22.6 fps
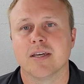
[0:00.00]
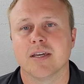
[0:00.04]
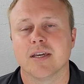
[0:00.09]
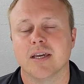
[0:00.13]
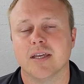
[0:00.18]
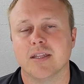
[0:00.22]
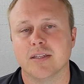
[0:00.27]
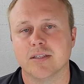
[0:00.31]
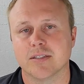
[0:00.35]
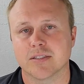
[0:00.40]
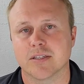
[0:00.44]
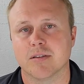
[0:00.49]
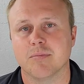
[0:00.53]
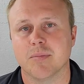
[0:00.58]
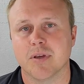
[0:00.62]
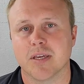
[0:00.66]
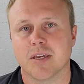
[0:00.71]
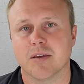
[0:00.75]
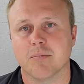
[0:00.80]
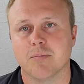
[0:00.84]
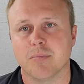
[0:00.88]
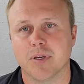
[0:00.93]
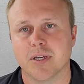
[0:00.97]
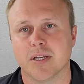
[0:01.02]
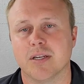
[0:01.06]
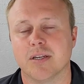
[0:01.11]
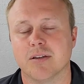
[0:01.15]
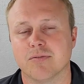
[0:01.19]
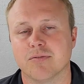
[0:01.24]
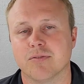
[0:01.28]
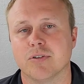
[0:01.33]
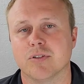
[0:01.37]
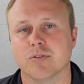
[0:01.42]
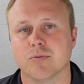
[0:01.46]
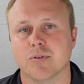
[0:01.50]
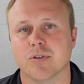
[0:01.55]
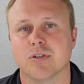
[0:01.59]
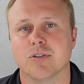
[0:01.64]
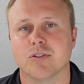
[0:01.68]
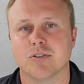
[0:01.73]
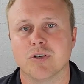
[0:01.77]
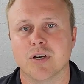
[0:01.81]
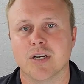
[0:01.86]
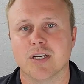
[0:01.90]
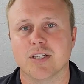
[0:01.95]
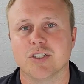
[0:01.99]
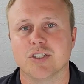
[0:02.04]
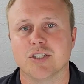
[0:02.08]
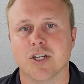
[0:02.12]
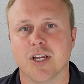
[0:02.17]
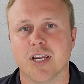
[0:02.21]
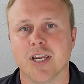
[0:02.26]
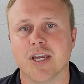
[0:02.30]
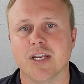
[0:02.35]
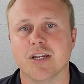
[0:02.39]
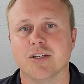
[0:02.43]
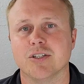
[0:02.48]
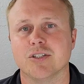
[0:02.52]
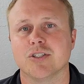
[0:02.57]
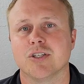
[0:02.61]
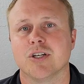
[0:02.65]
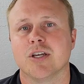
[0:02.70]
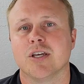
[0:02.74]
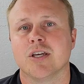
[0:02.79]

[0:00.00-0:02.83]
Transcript: and this can make a big difference while you're trying to change